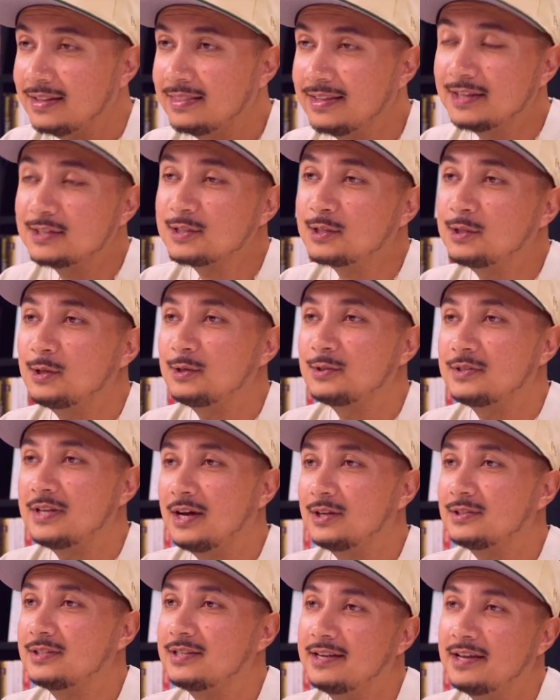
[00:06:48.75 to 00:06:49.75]
Let's close
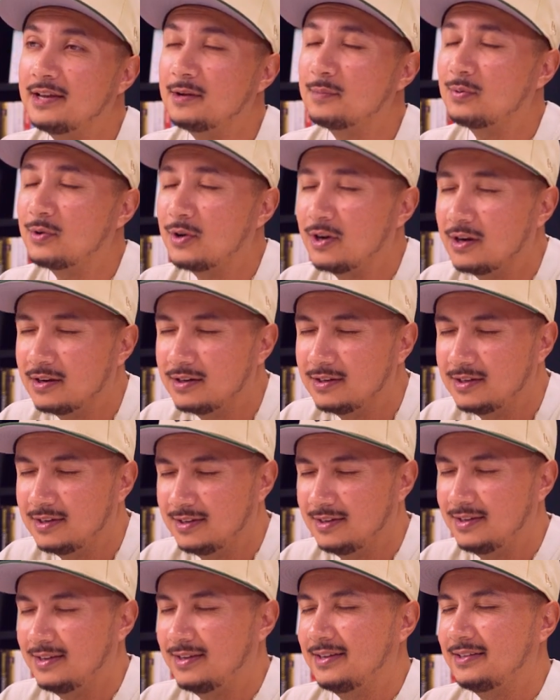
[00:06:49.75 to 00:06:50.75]
out today in prayer.
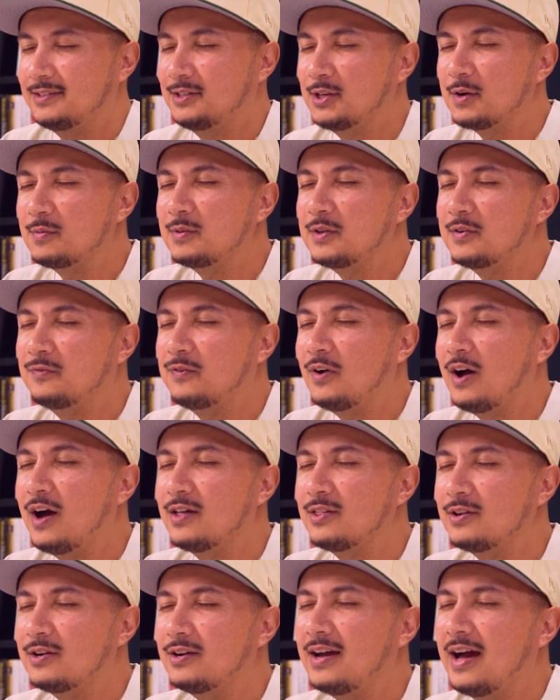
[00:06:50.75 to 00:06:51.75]
Dear Heavenly
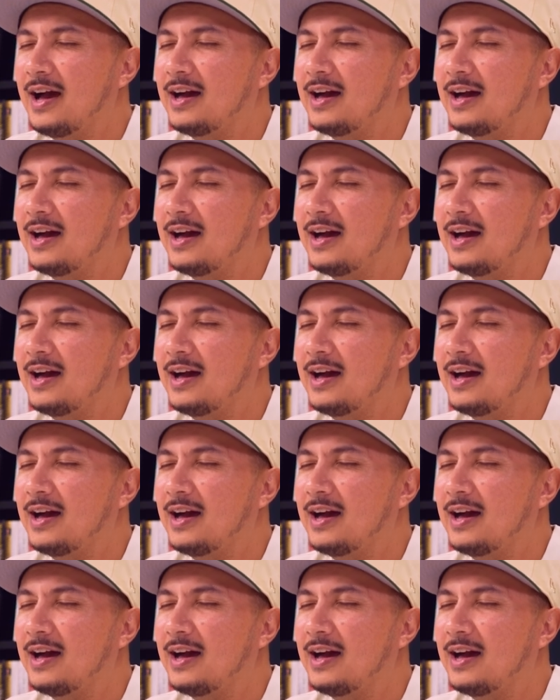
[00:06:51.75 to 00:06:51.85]
Father,